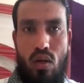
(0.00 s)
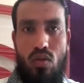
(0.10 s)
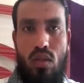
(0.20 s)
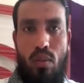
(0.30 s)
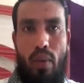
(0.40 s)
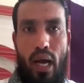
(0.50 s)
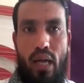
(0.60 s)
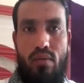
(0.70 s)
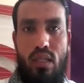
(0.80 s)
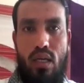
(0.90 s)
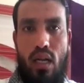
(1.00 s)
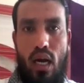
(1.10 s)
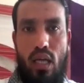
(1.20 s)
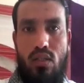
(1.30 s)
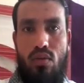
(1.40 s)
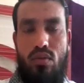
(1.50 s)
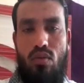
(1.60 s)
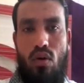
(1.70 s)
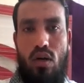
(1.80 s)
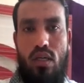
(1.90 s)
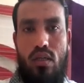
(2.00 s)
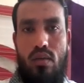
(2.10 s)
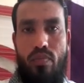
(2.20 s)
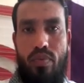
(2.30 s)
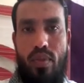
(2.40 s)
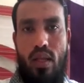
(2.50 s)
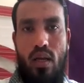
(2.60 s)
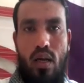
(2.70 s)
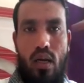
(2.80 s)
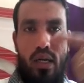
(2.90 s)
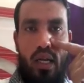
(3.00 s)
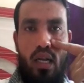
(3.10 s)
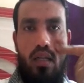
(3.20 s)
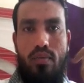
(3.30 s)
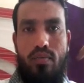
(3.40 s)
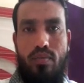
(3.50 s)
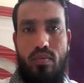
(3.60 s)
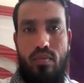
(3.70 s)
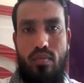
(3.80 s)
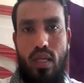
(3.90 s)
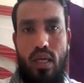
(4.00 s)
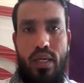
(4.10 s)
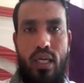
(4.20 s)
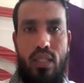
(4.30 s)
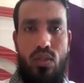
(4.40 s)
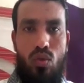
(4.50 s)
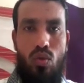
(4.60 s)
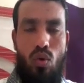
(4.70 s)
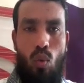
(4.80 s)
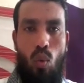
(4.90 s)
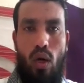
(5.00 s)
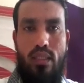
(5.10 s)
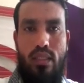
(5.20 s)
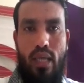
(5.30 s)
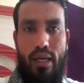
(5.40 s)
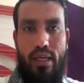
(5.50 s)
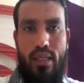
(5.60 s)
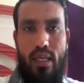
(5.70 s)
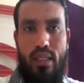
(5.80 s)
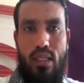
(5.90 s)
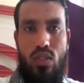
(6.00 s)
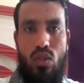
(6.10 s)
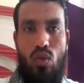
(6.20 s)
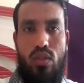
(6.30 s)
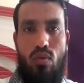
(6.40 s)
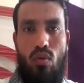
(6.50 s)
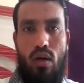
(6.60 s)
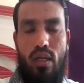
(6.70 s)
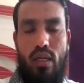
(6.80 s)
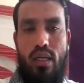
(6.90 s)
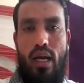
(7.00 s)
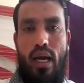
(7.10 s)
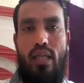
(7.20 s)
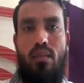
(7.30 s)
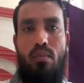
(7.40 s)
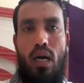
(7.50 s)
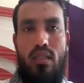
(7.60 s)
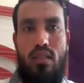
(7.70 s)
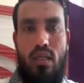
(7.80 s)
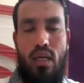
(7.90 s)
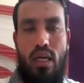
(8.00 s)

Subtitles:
So the pan with the glass of the water tilts to one side, and this shows the water has a mass.